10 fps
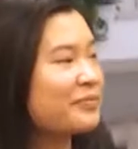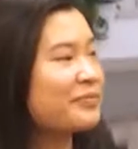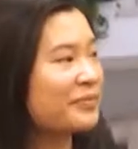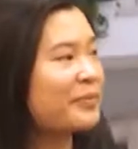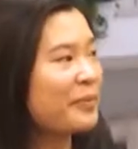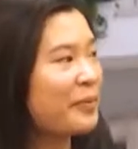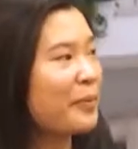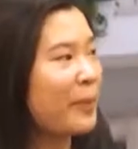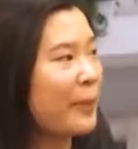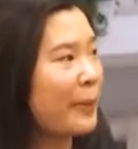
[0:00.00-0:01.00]

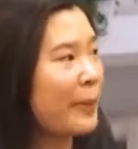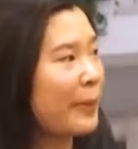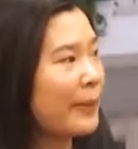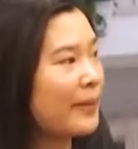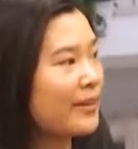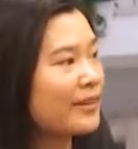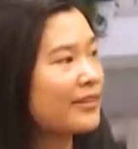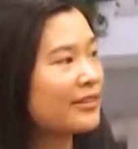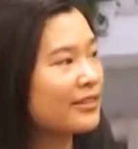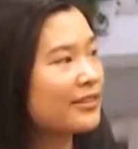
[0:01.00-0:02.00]

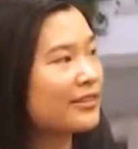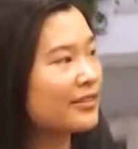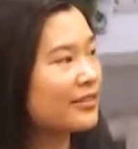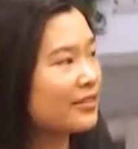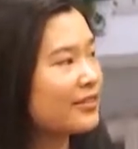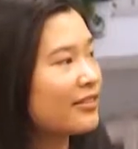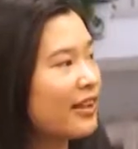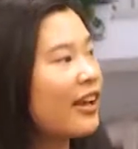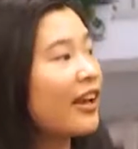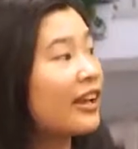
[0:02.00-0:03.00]

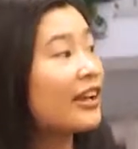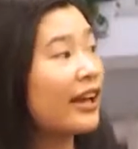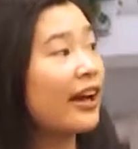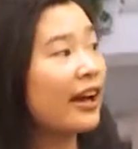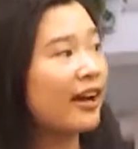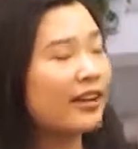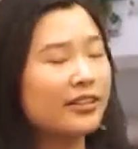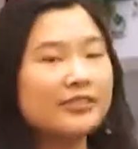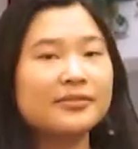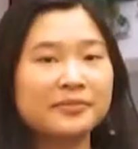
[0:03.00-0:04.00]

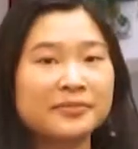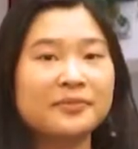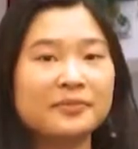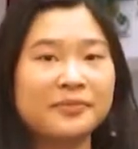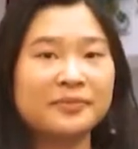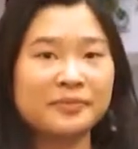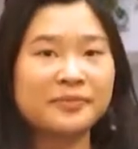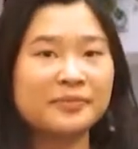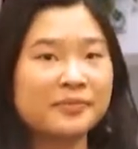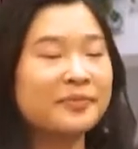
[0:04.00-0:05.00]

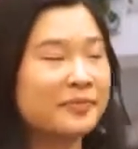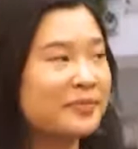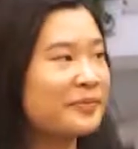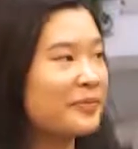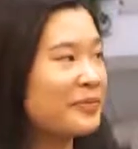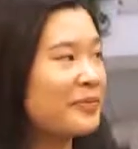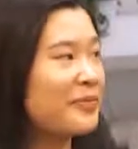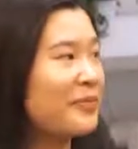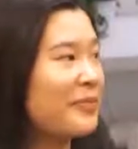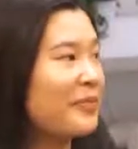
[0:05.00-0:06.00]

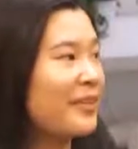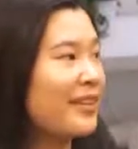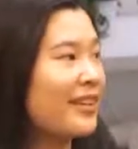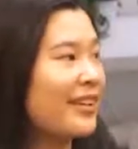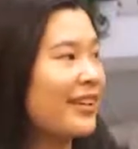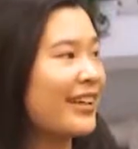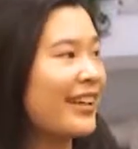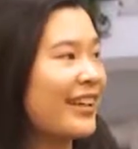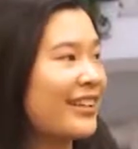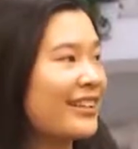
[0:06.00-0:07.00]

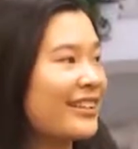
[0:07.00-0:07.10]
The person shown says nothing.